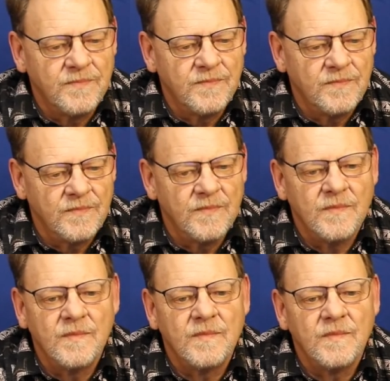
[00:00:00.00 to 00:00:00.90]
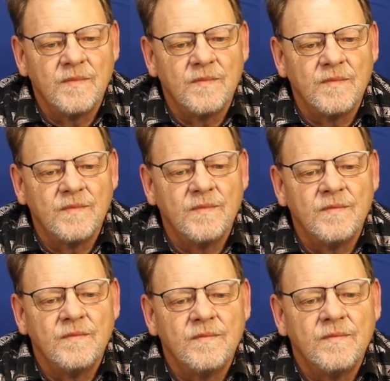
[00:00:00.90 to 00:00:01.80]

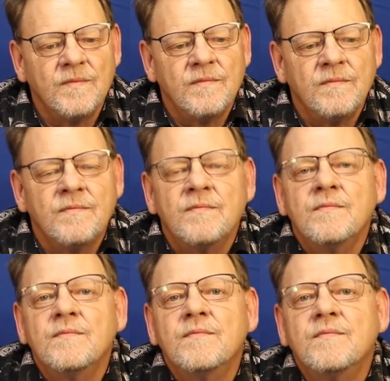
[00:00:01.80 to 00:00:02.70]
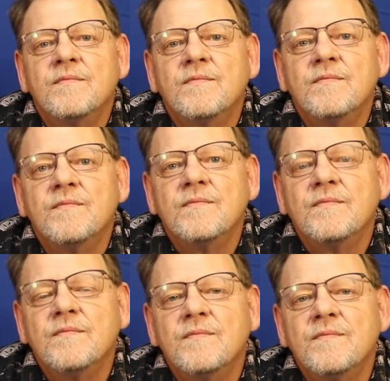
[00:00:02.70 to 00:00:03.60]

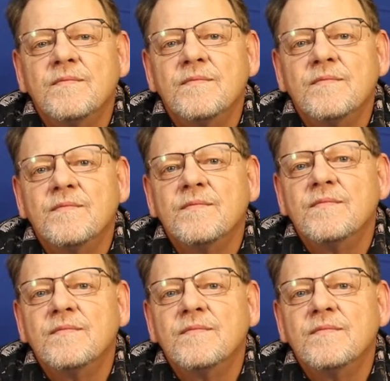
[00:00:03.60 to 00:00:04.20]
(not speaking)